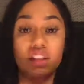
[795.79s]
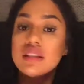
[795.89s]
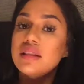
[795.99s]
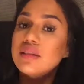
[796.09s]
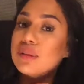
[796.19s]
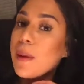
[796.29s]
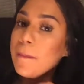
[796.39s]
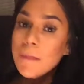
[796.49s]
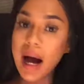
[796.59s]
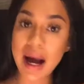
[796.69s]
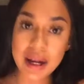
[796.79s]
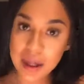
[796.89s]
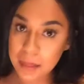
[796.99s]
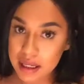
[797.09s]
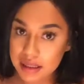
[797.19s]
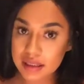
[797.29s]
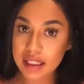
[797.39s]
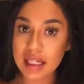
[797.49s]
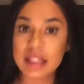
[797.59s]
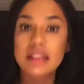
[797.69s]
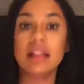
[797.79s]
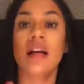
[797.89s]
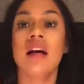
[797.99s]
Just mind your business.